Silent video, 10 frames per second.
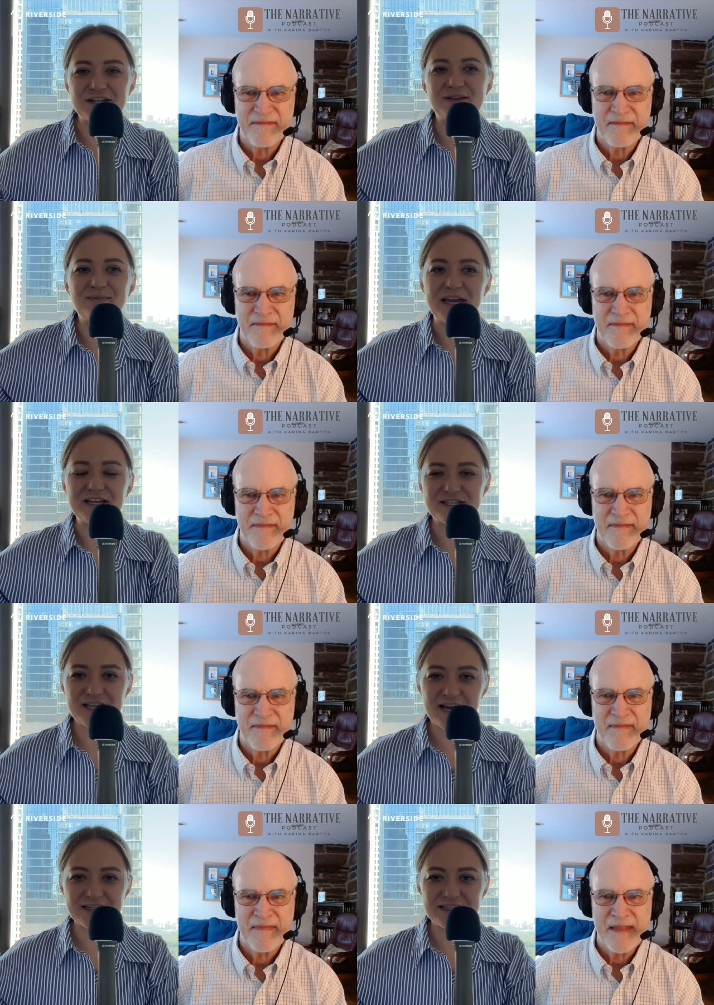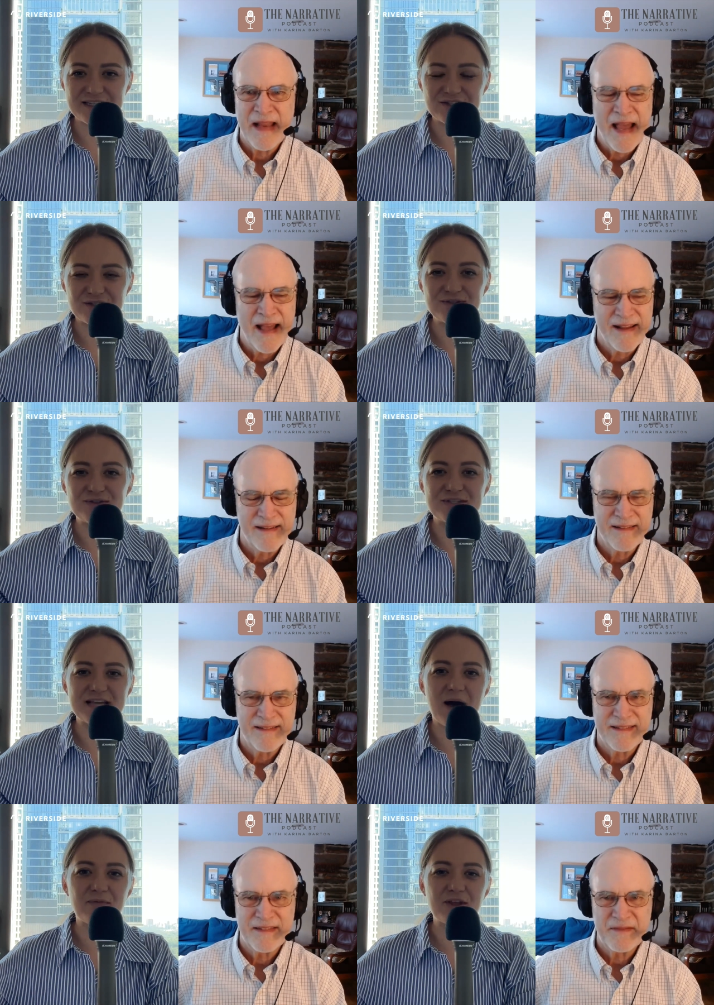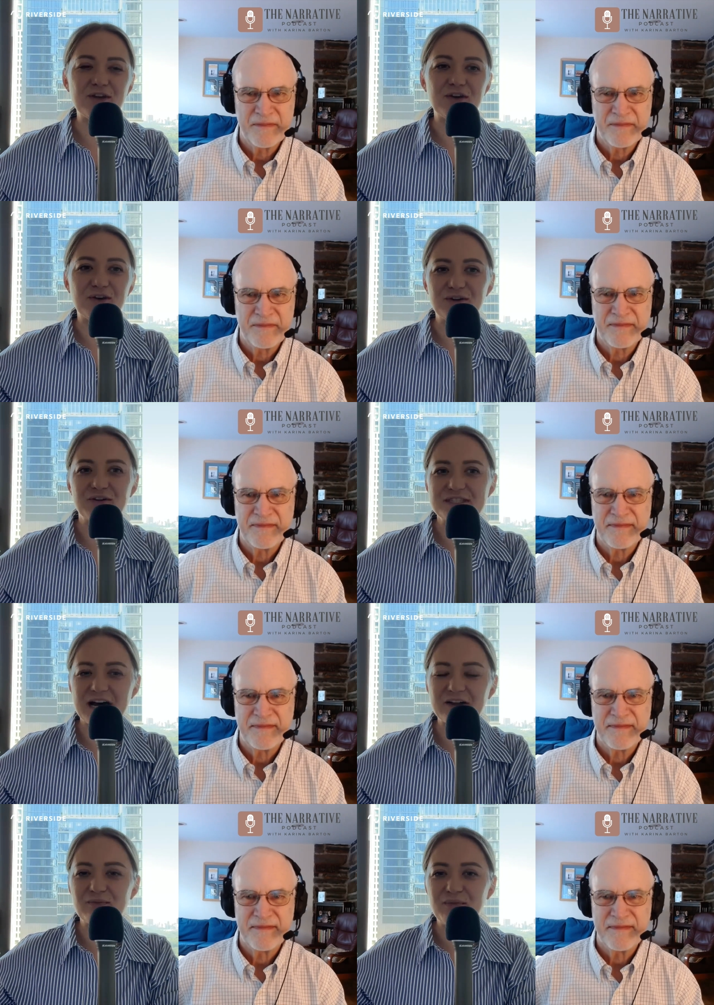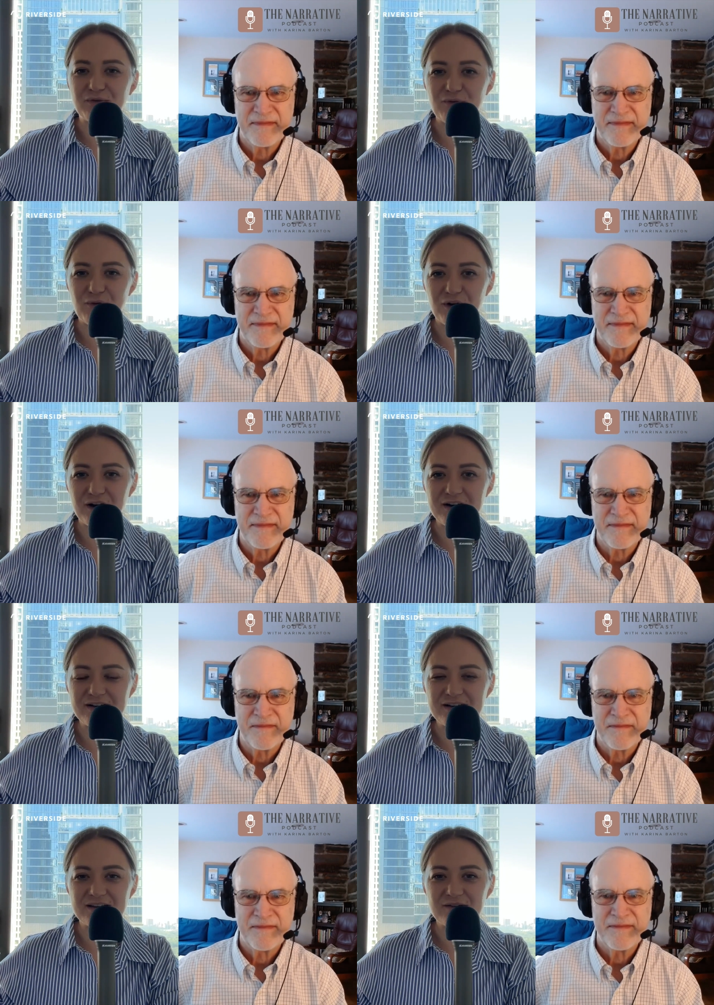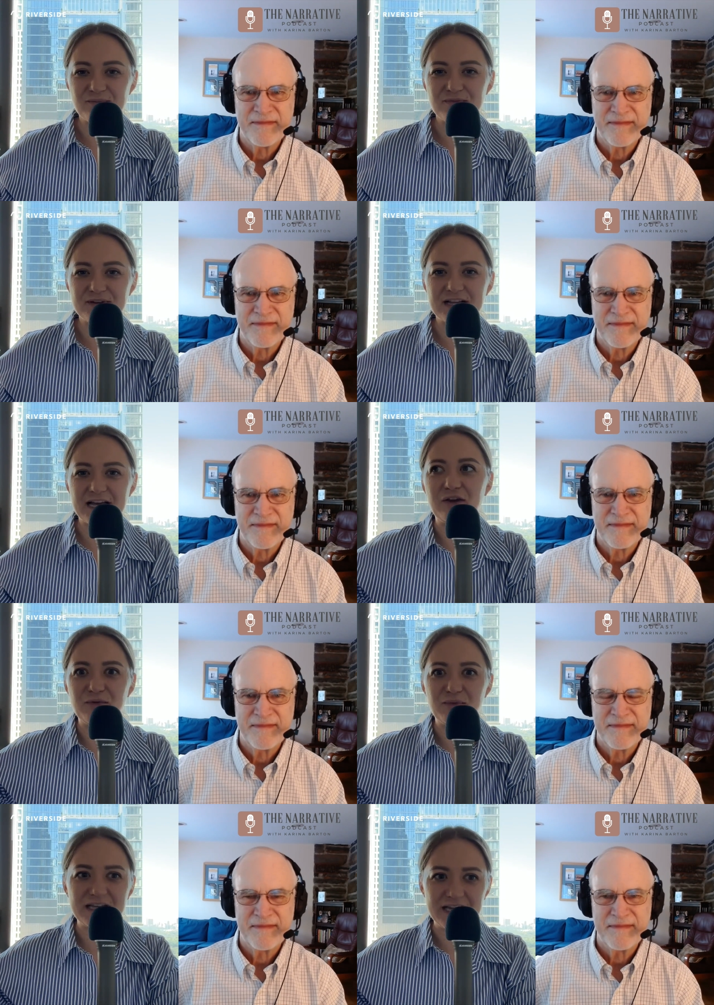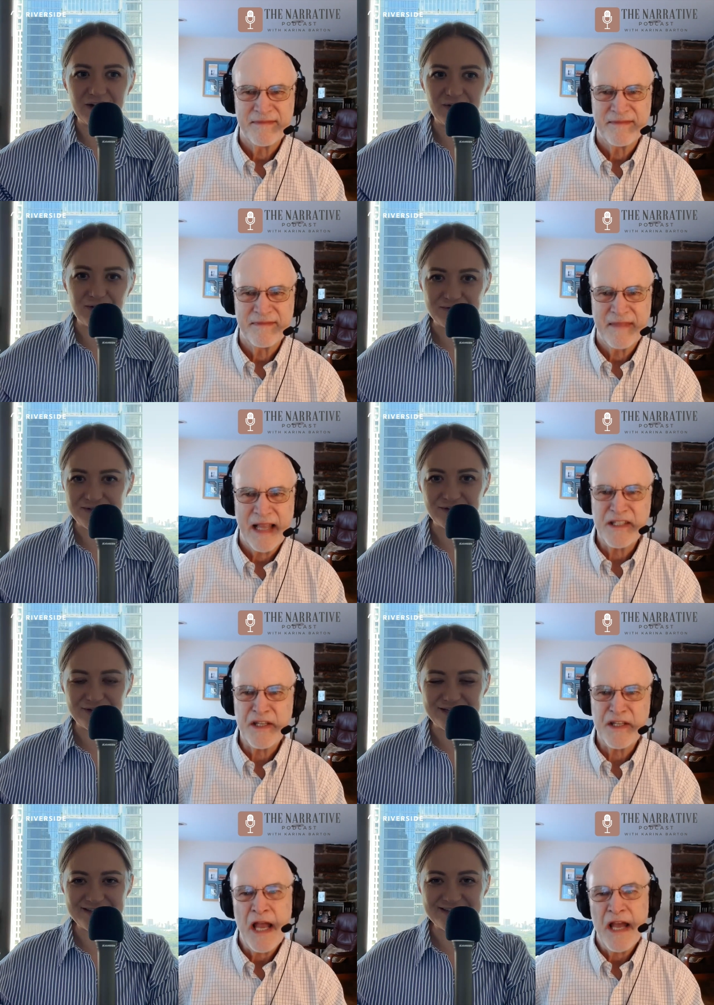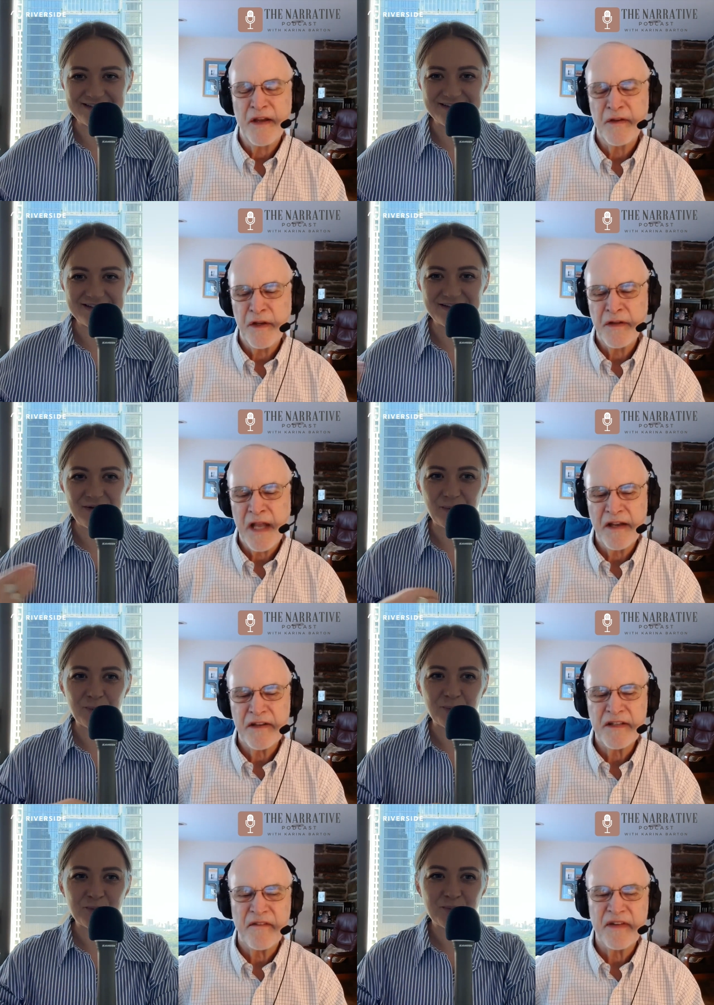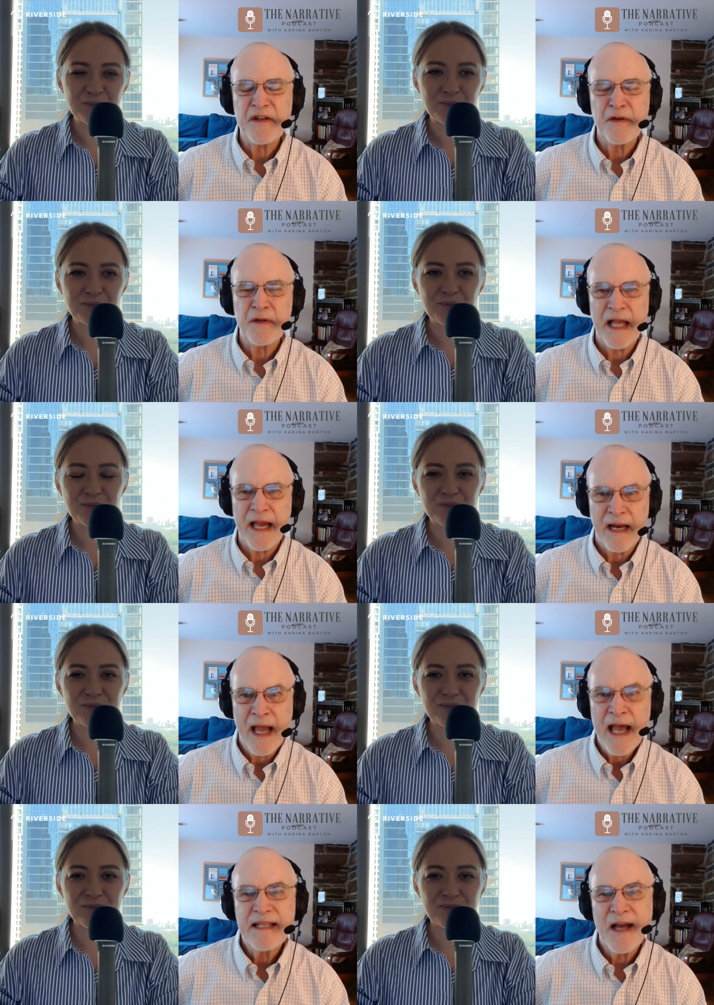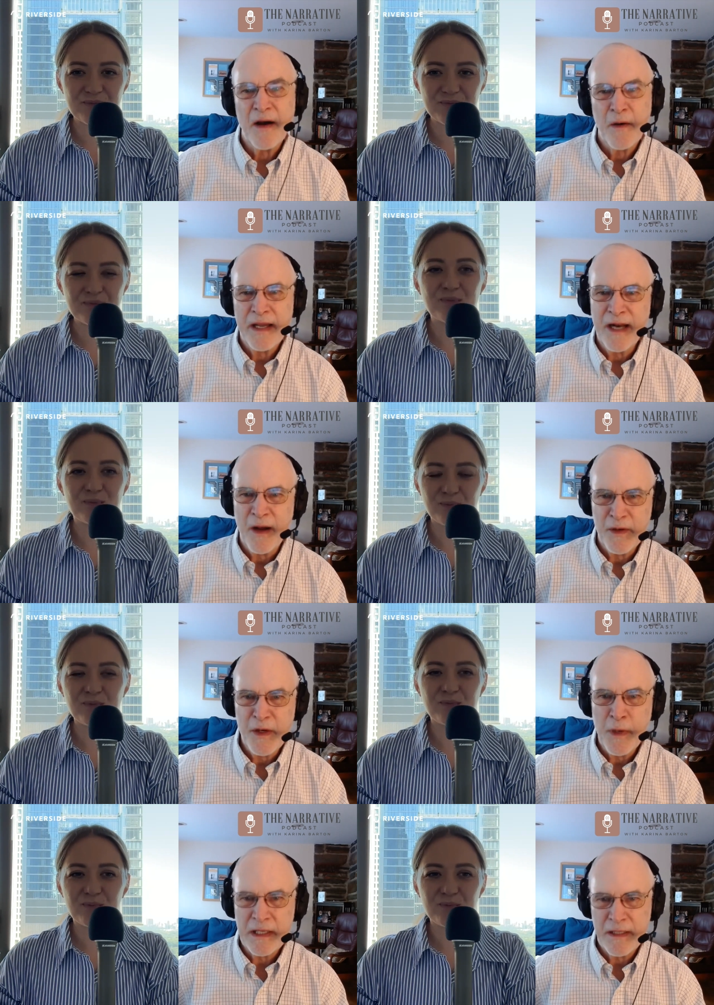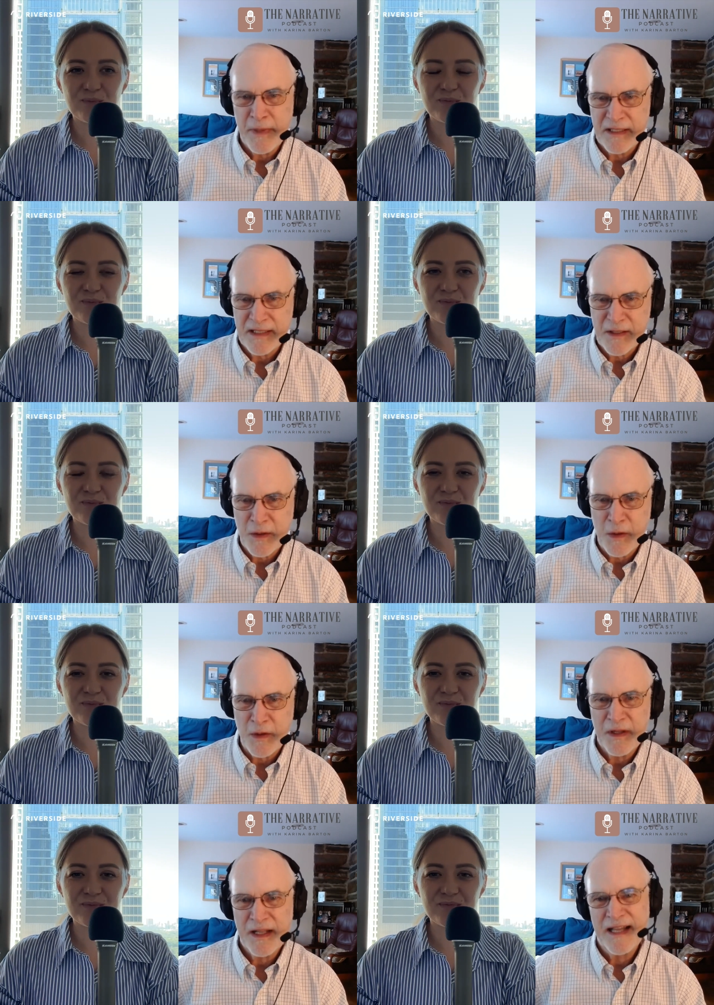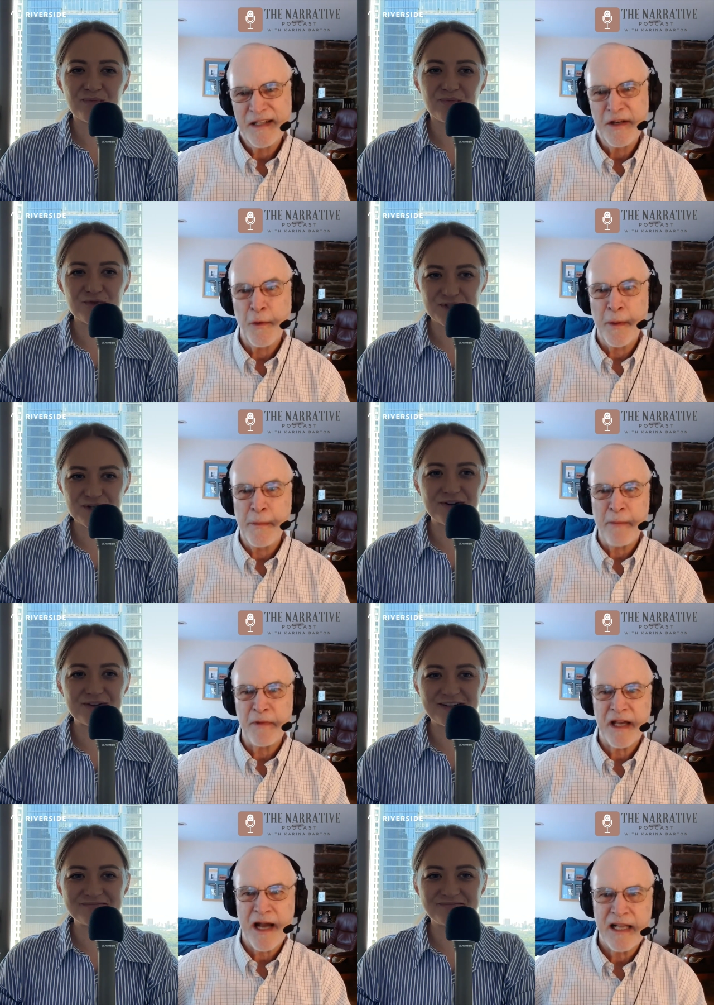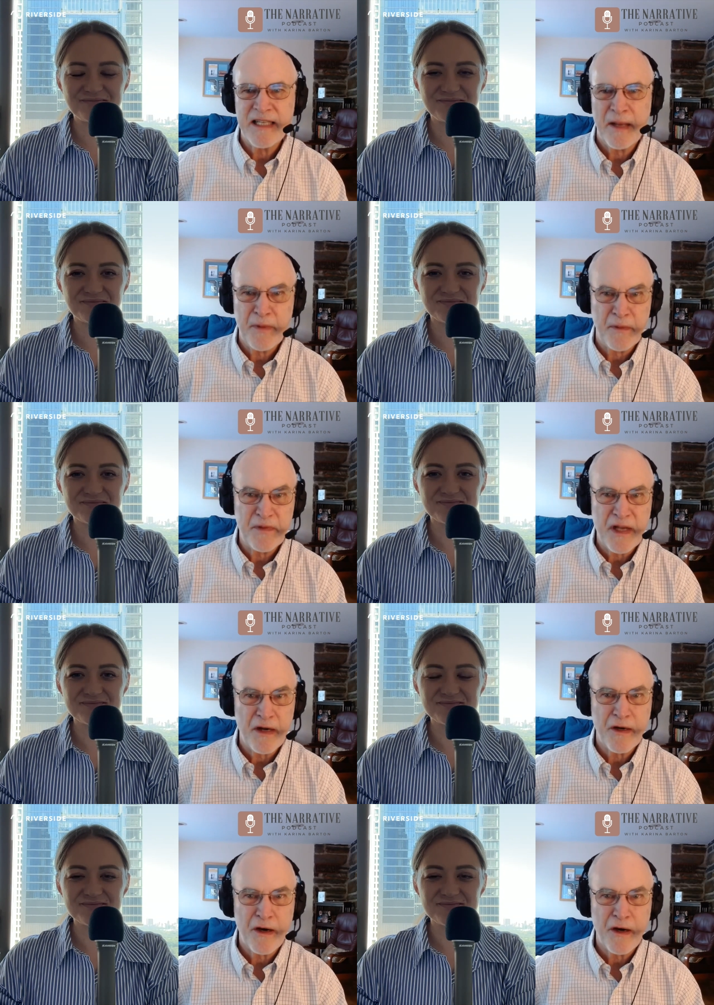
Speaker 1: doesn't make sense to do something you could have done before accumulating those degrees.
Speaker 2: You, you, tell yourself it's too late. So, you know, you went to business school. Do you remember sure. the concept of sunk